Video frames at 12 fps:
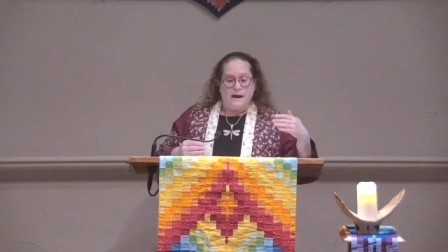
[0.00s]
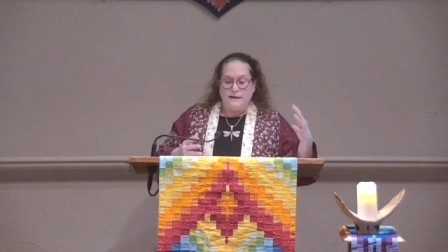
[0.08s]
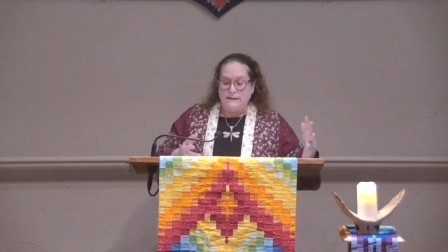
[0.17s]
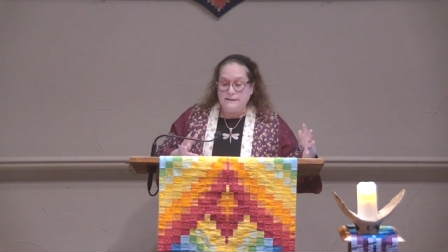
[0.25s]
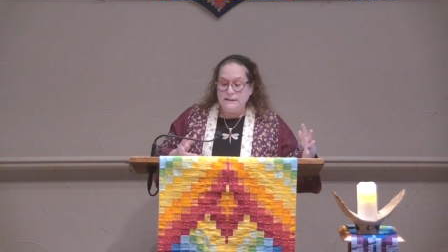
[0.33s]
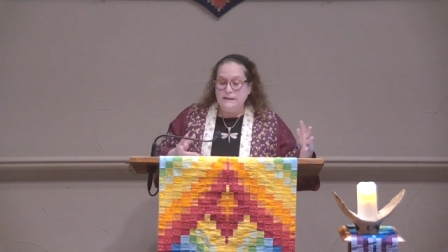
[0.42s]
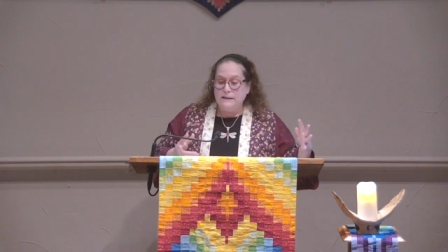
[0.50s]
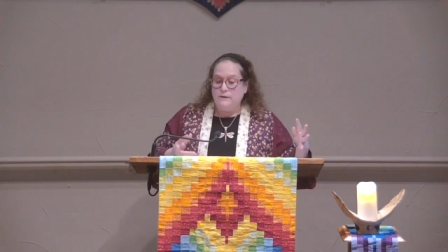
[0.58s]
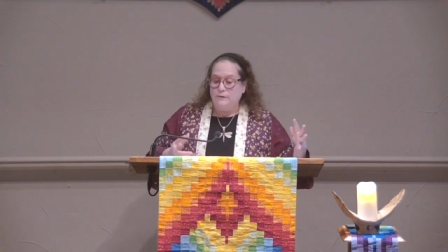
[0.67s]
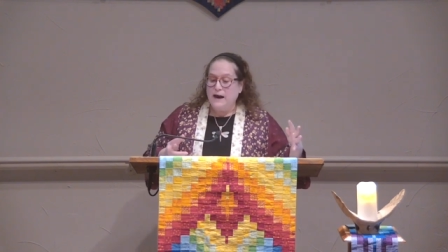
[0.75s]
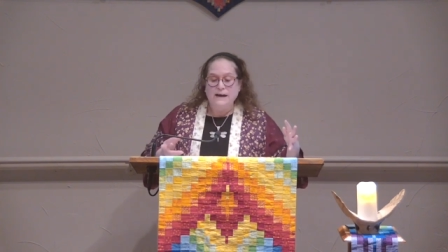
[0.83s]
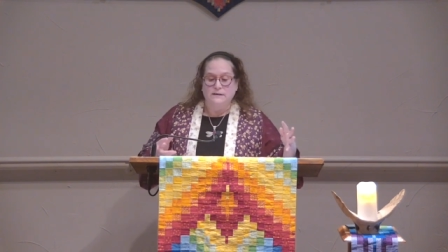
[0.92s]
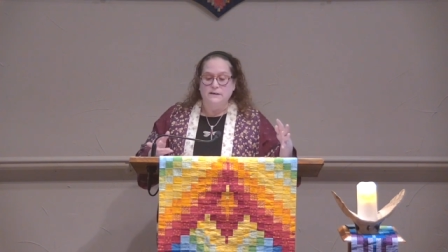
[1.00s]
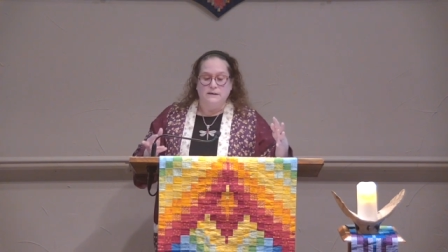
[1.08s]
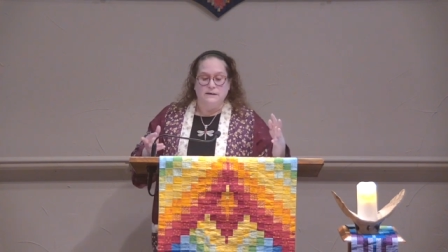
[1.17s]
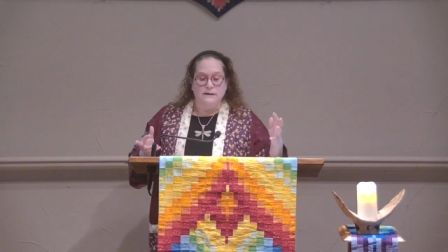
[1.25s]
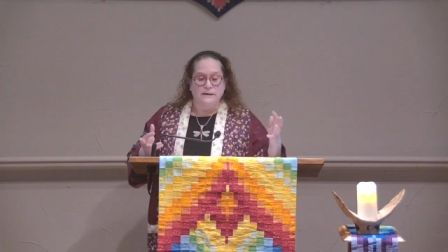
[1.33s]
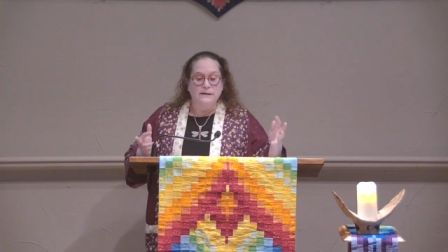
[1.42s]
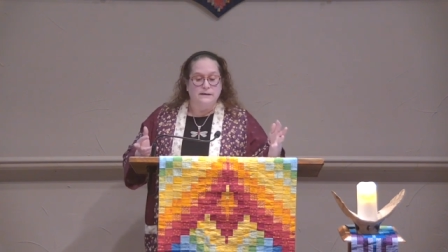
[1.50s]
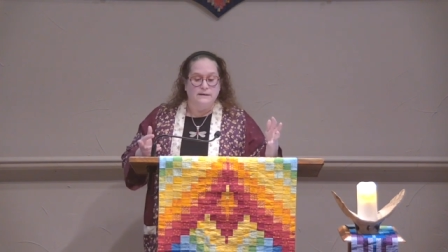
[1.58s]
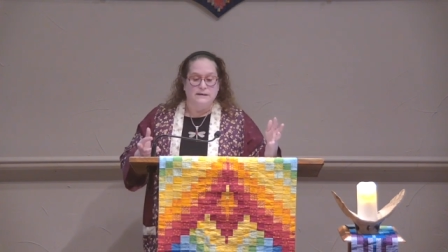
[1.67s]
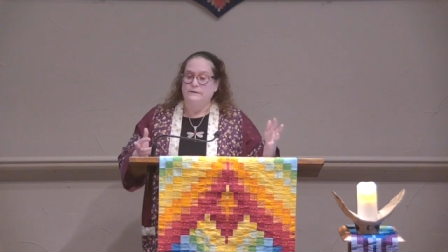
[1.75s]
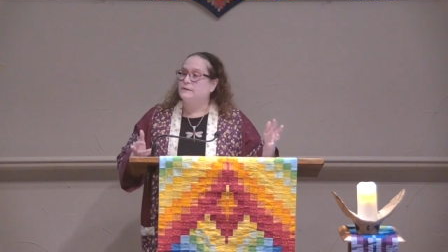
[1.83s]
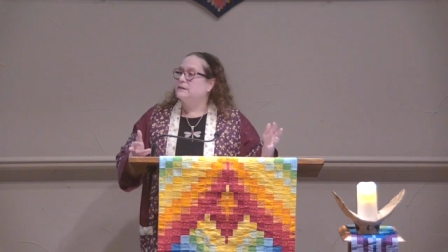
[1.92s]
and it didn't factor
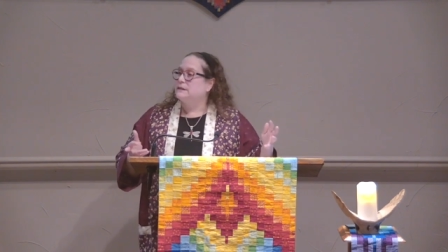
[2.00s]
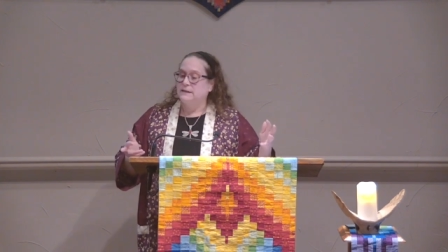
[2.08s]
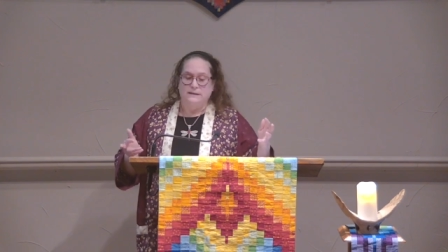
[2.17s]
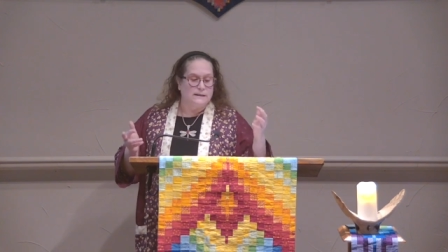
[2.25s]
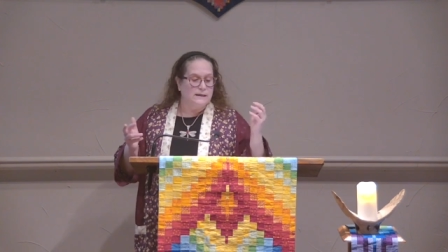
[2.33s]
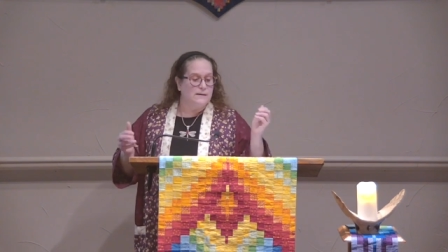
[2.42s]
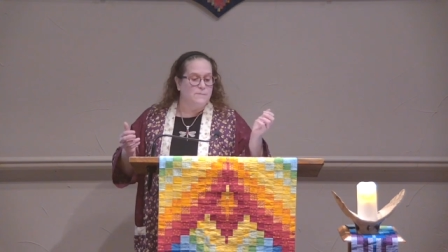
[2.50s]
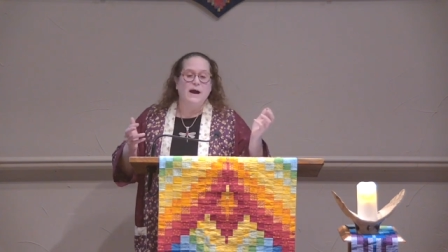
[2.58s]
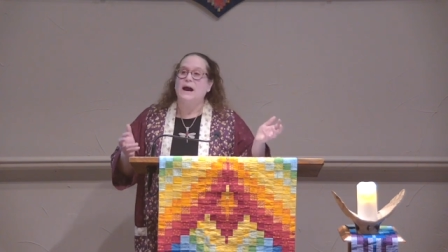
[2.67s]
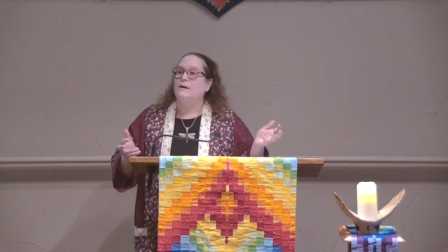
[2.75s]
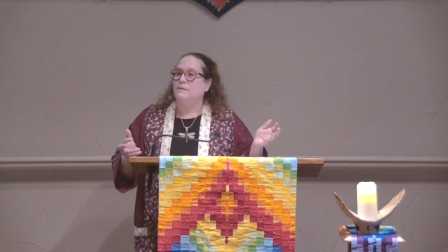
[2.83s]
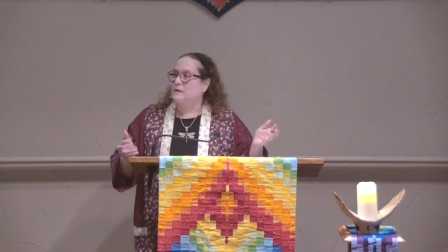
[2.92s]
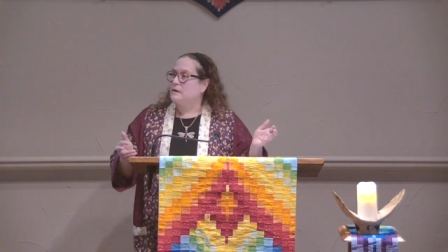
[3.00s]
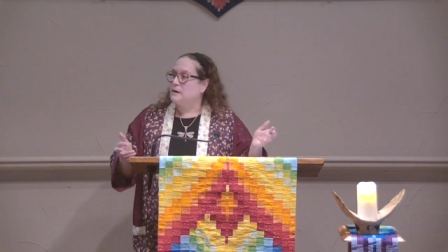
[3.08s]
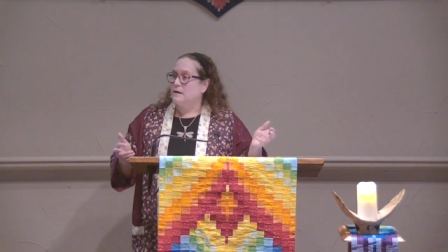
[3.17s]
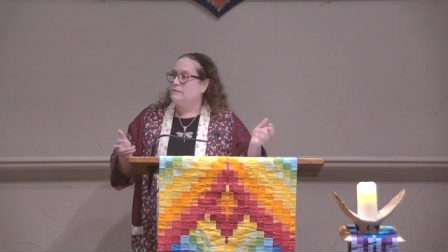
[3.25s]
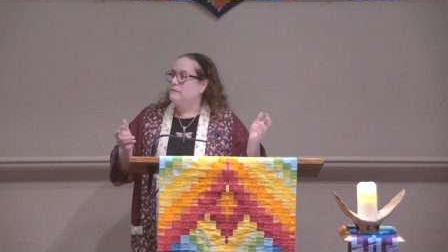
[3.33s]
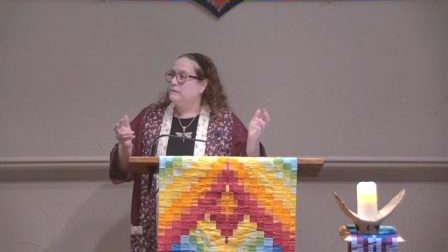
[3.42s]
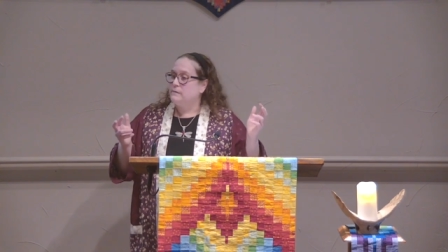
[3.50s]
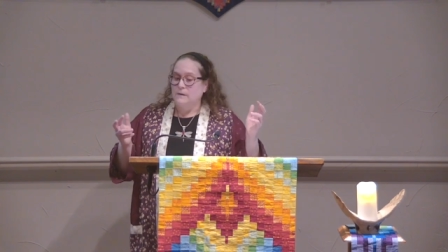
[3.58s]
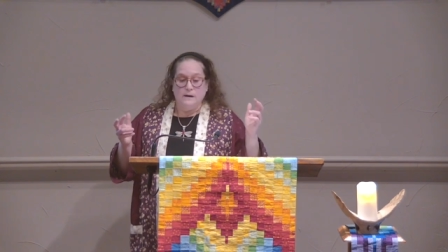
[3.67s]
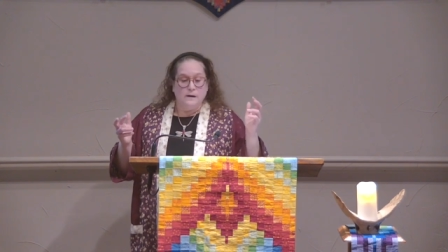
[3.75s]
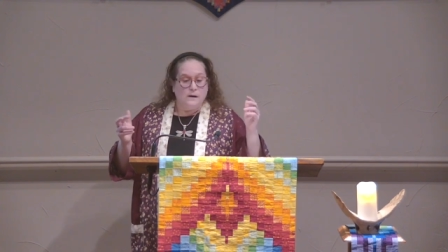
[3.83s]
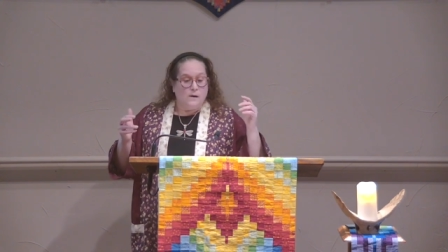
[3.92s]
in differences in power
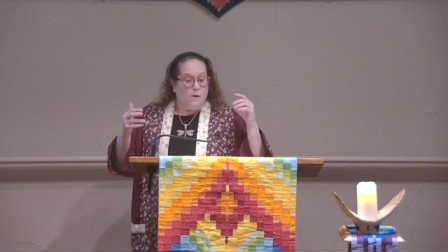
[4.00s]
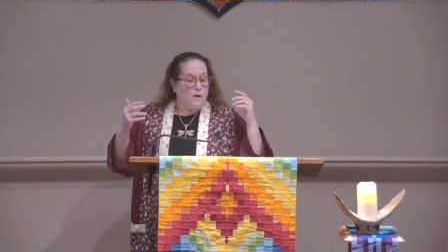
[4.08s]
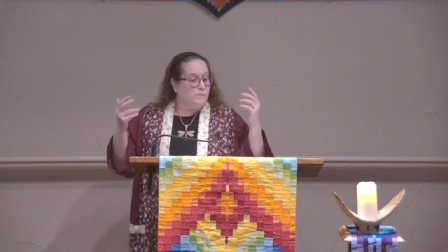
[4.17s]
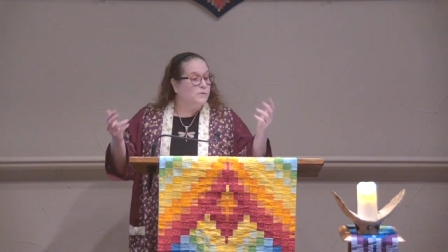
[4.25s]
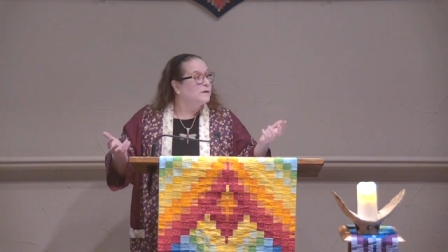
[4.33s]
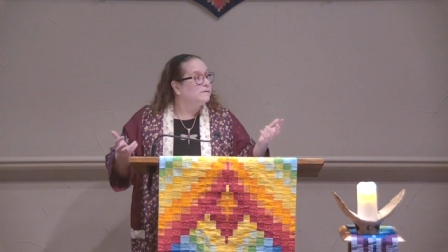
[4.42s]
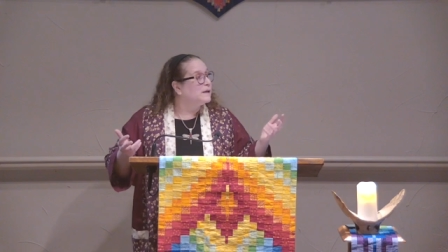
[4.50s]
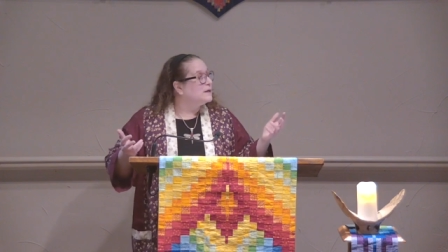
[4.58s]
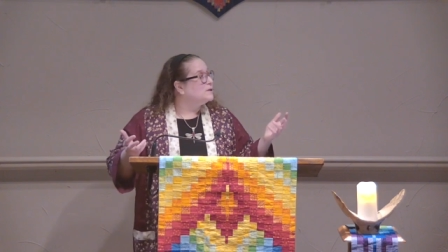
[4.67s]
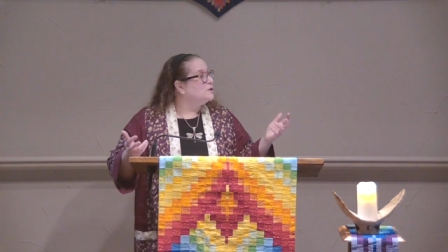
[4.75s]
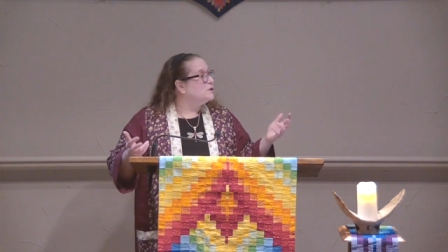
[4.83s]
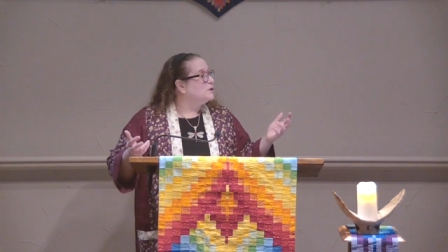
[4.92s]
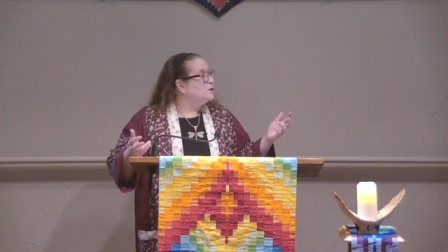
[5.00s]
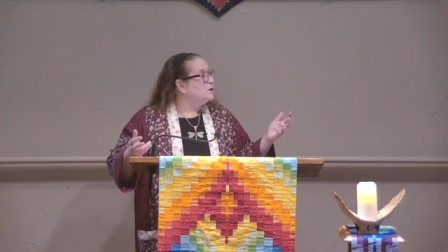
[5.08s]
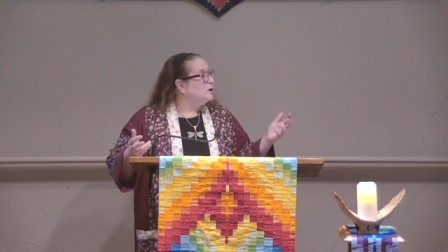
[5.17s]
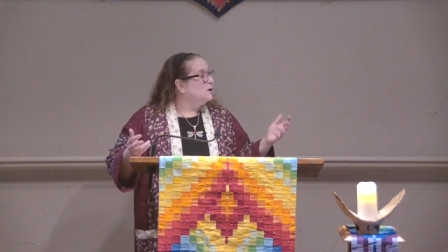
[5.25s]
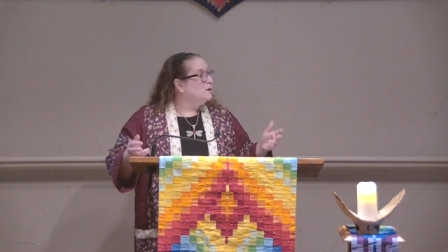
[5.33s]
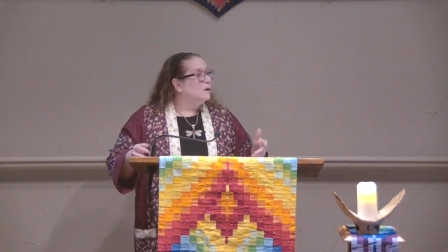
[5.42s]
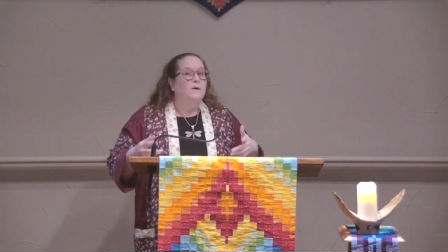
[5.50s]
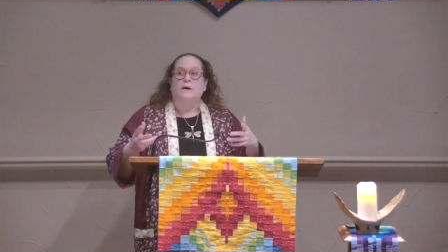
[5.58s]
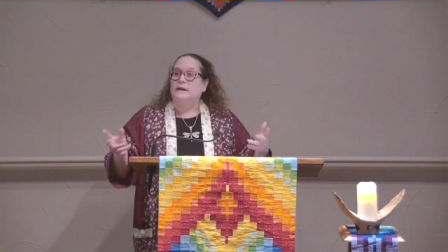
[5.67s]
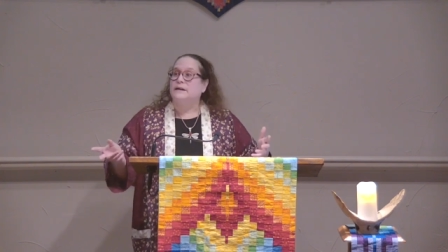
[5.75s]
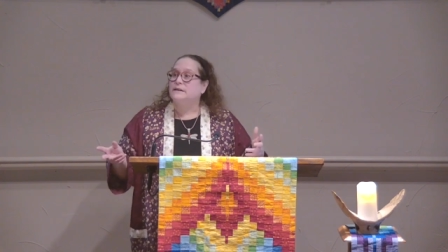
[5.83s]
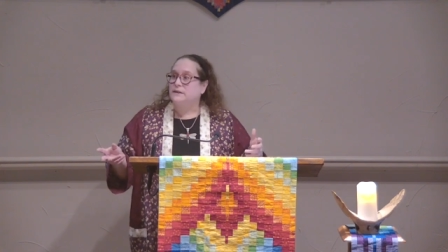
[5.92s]
or privilege
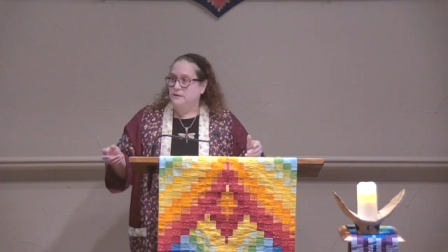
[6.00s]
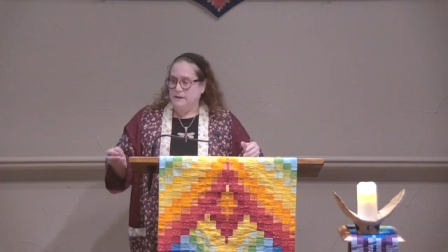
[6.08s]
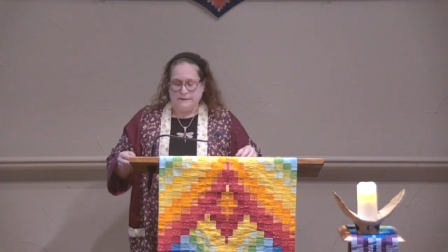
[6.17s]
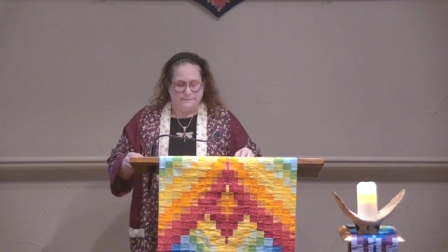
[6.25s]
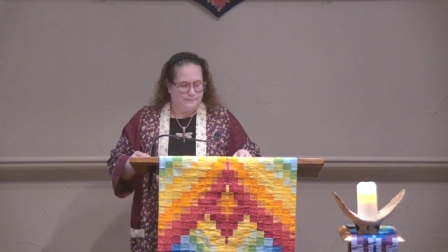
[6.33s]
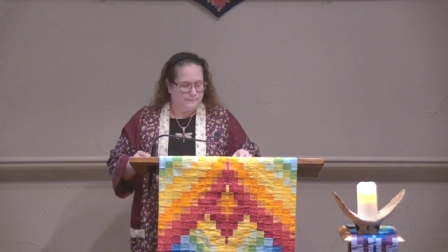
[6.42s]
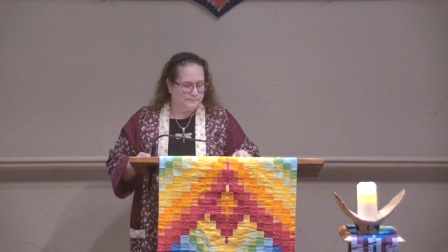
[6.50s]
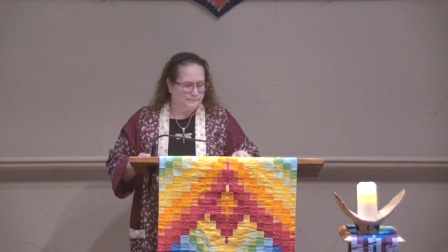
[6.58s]
or history.